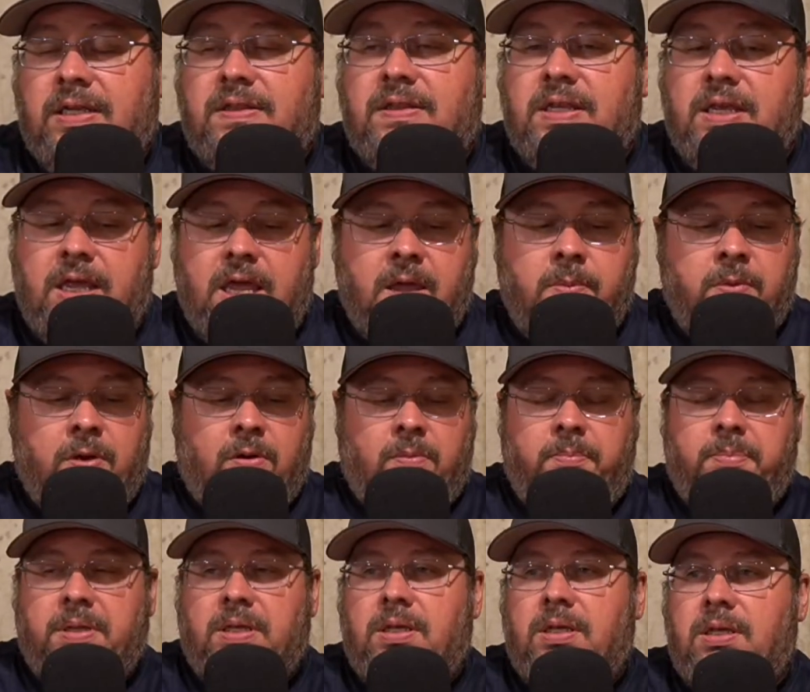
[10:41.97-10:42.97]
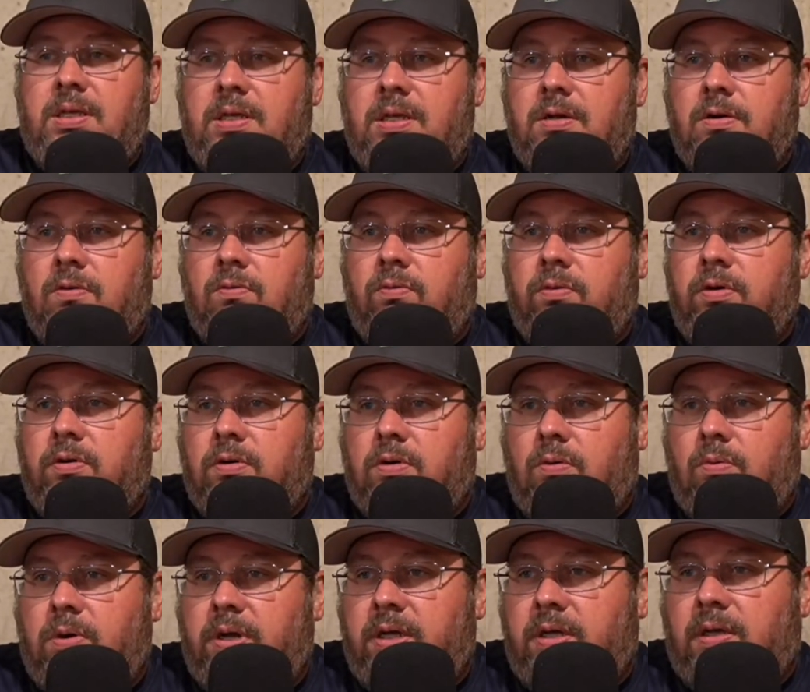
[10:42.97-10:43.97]
the MLB here real
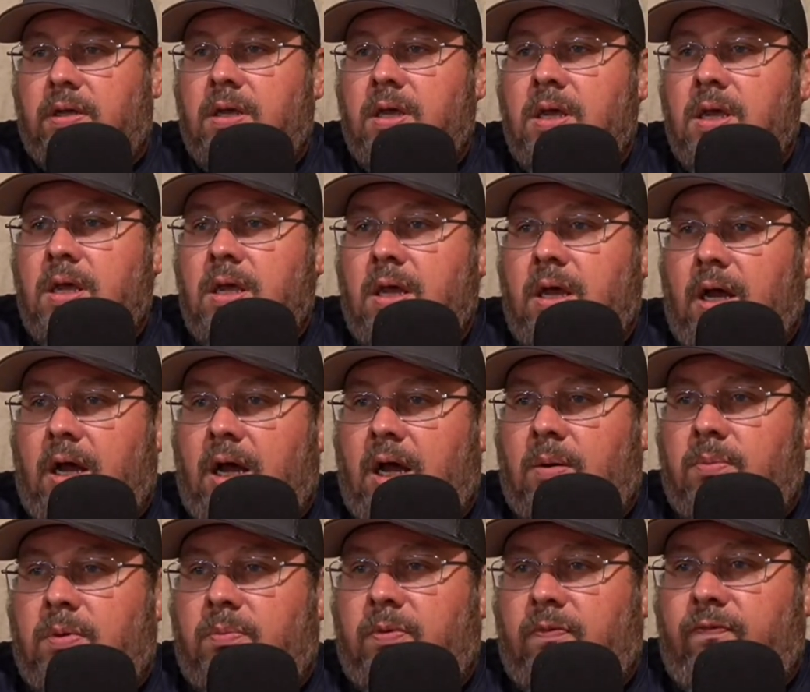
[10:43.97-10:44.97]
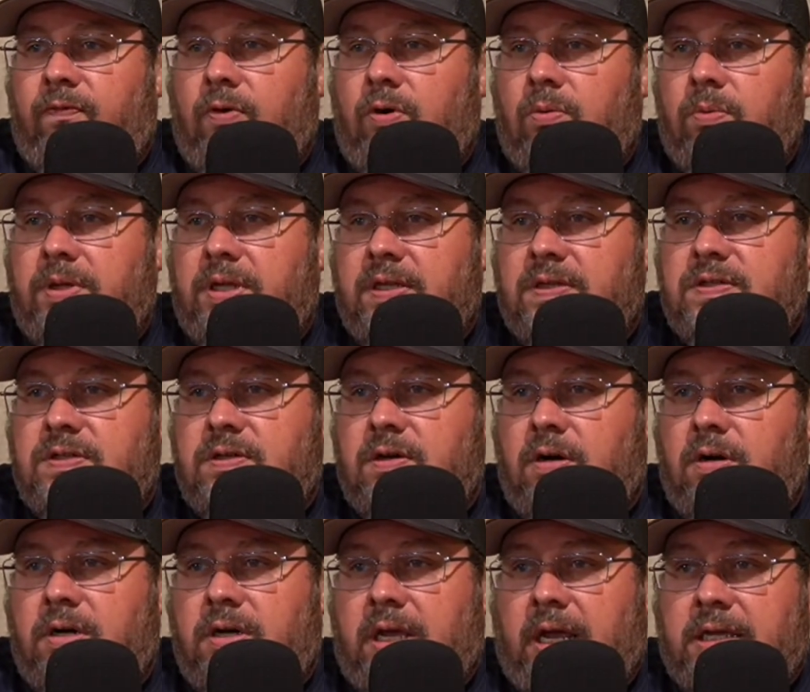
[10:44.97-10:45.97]
quick. But before we get
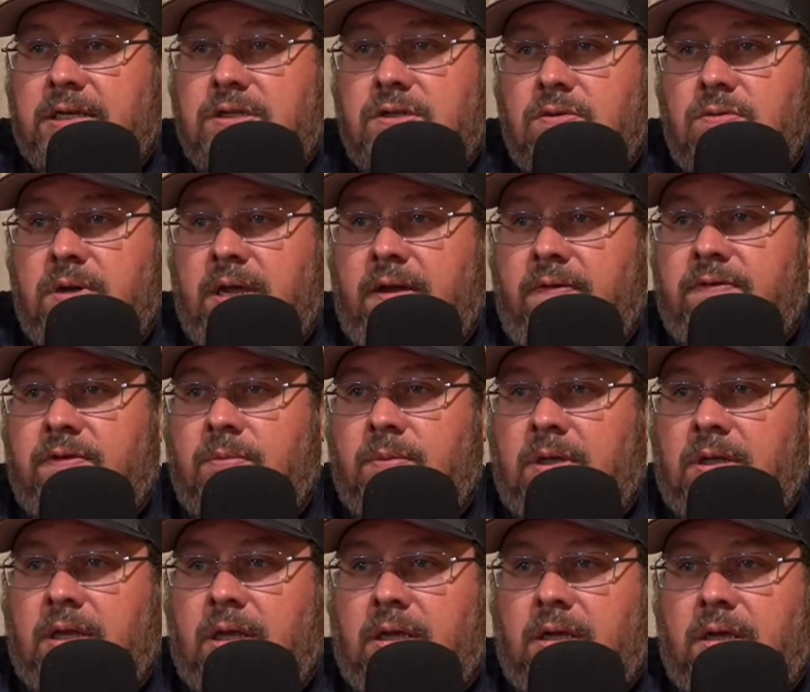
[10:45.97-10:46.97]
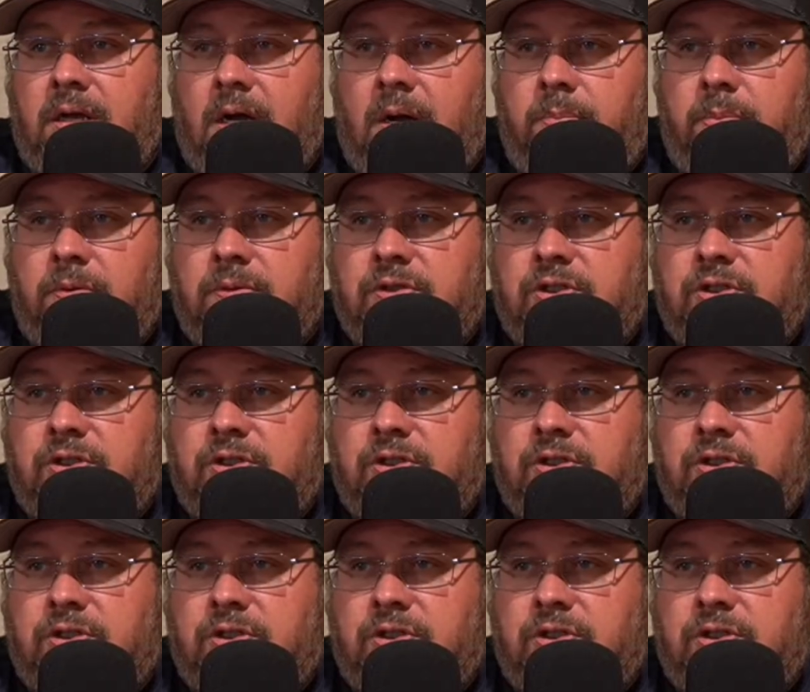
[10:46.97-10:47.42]
started, I do have to make a couple